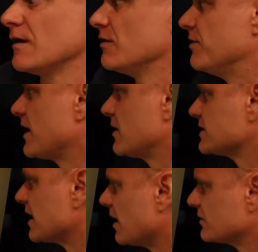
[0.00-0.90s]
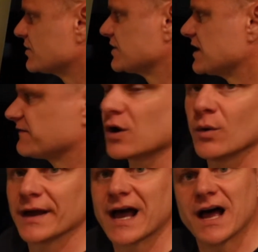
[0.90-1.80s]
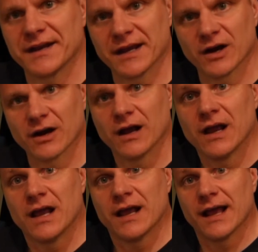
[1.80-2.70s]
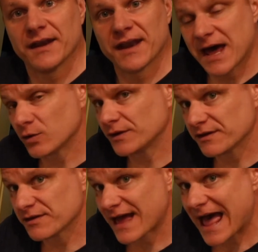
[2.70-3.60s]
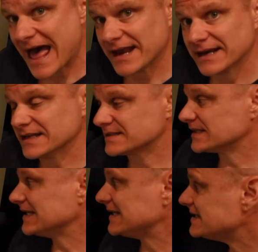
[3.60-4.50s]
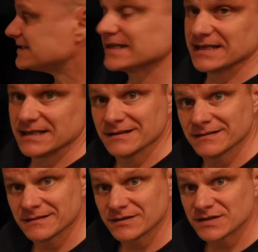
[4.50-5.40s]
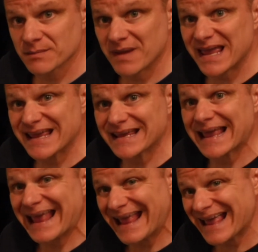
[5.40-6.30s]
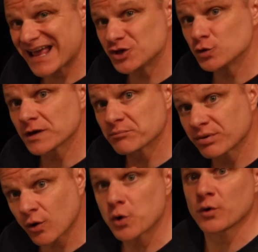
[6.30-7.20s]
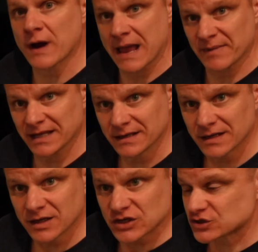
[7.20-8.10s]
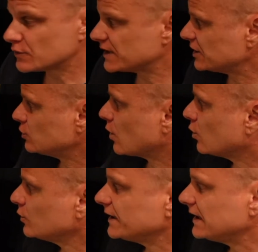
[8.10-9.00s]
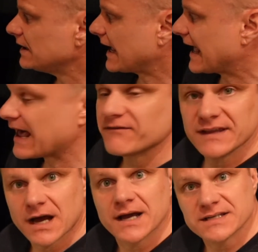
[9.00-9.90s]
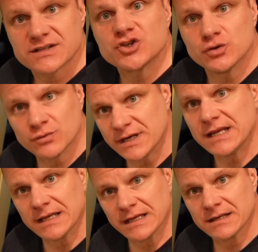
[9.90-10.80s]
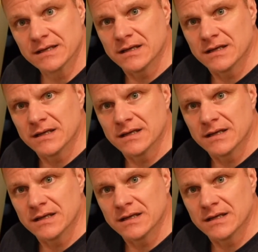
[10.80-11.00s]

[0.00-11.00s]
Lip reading: there's other stuff going on here. Not only that, it's easy to make, and you can program it so that you only have the ice that you need.